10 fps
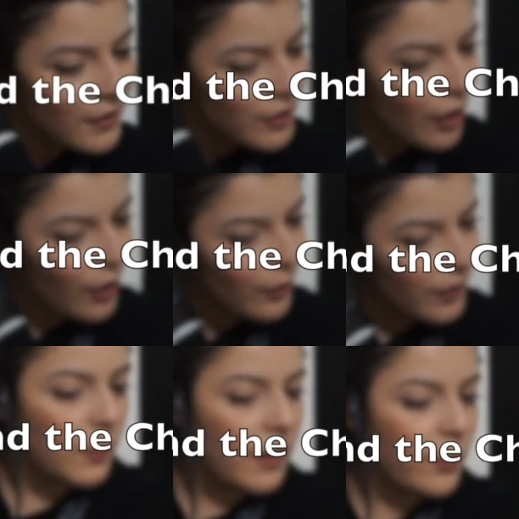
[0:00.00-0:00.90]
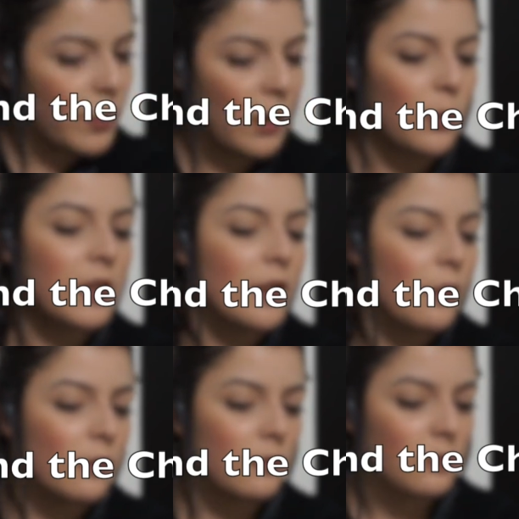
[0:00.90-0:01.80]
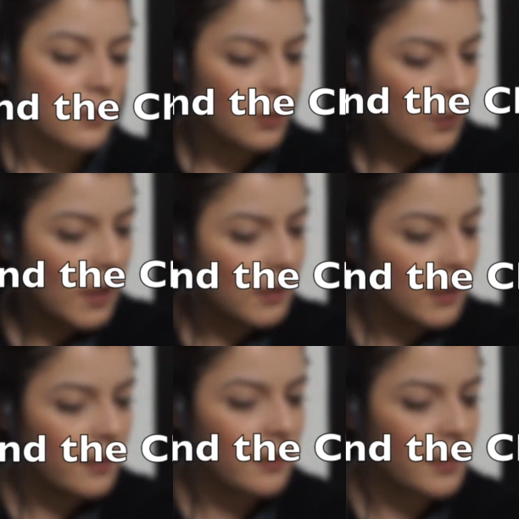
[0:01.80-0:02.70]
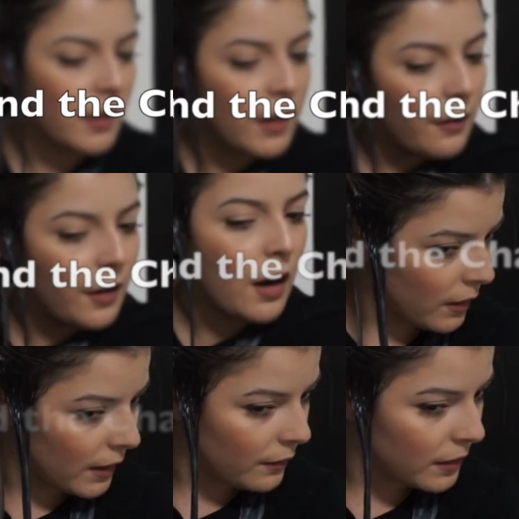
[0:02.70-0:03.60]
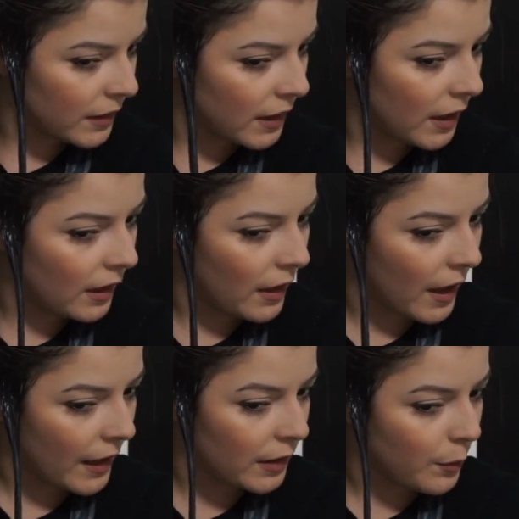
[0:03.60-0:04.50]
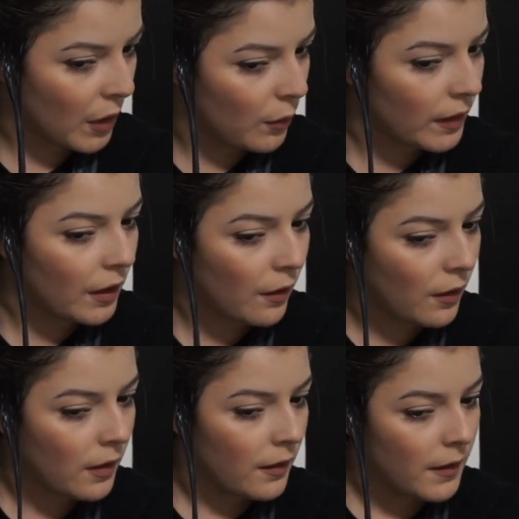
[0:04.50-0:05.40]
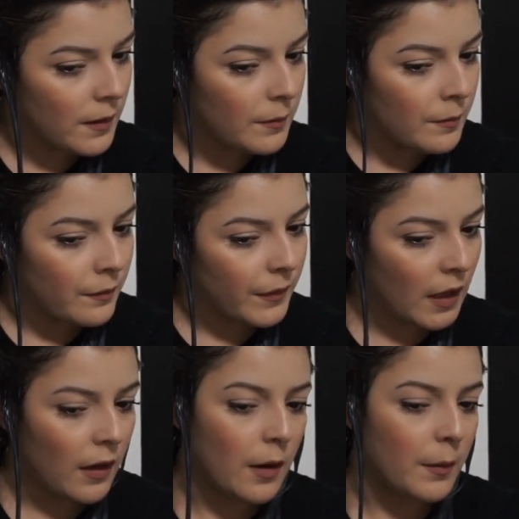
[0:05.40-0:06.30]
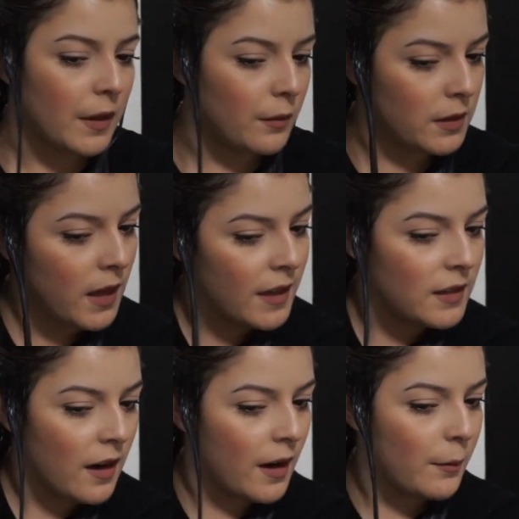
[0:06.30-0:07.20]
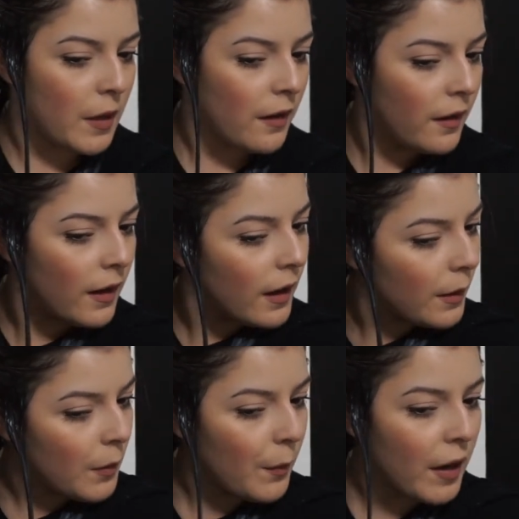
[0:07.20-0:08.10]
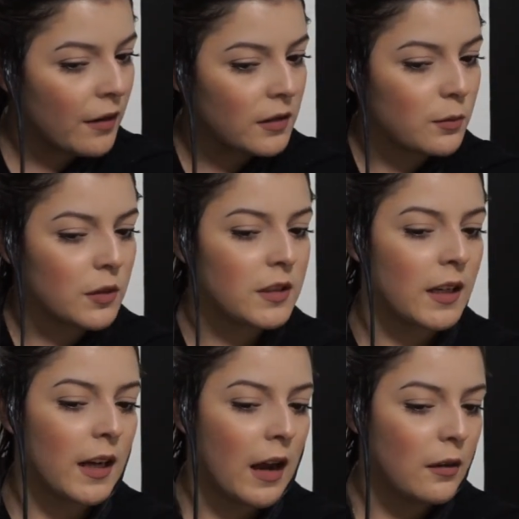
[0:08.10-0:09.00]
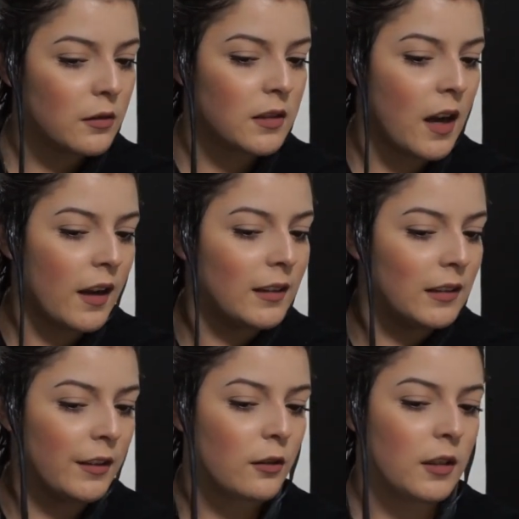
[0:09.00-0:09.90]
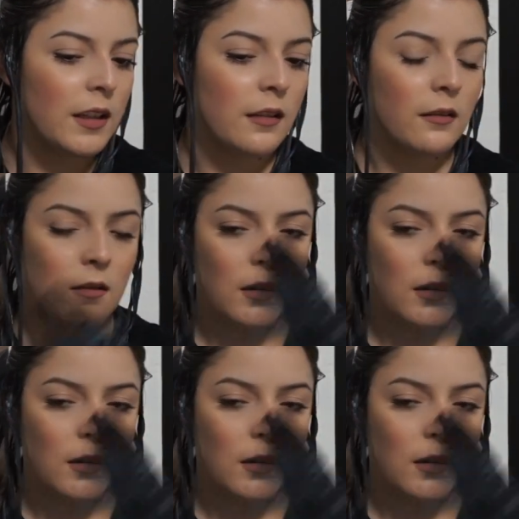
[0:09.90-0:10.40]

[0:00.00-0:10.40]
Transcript: so we have a bay window. So we had like a seating area, and I was sitting at the bay window. Um, it was nighttime, and my parents were sitting outside, literally,